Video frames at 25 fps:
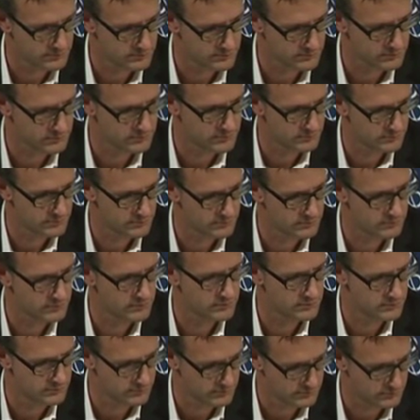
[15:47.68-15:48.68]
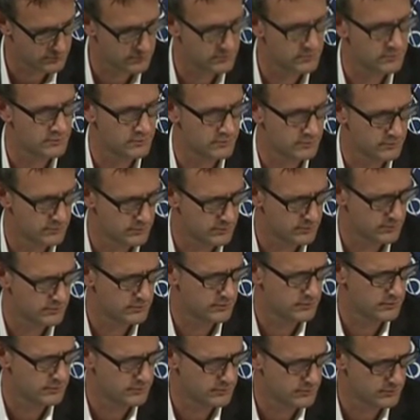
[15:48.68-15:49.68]

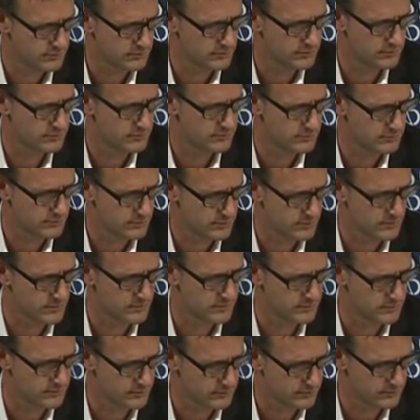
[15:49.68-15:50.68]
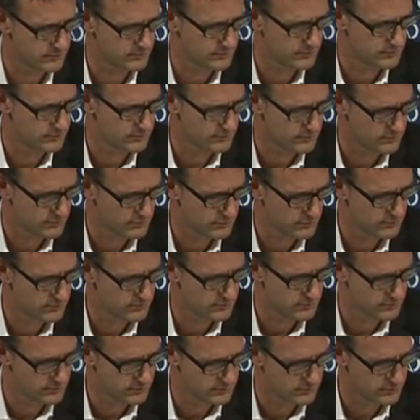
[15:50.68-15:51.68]

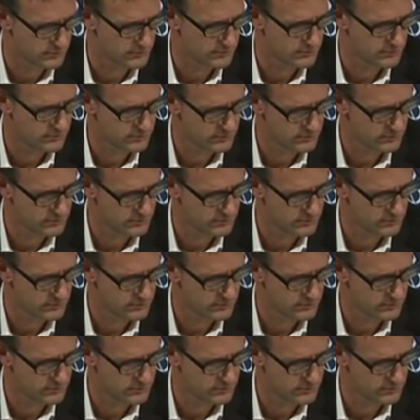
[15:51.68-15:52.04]
This person isn't speaking.